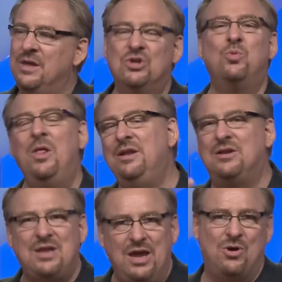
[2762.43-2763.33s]
is willing
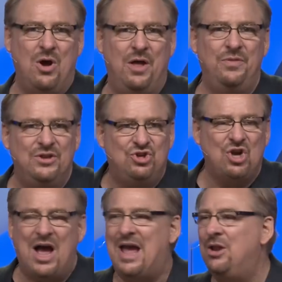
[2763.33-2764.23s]
to take on the
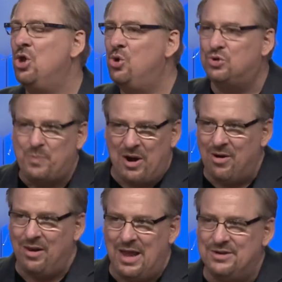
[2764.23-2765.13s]
giant who's
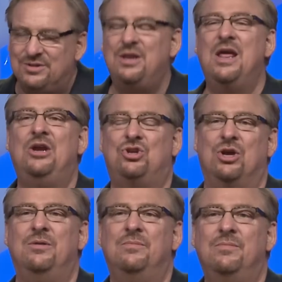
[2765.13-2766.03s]
paralyzed the
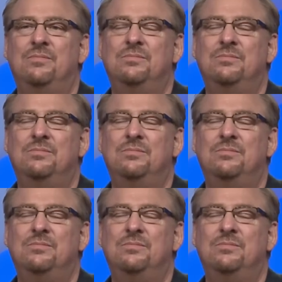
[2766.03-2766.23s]
nation,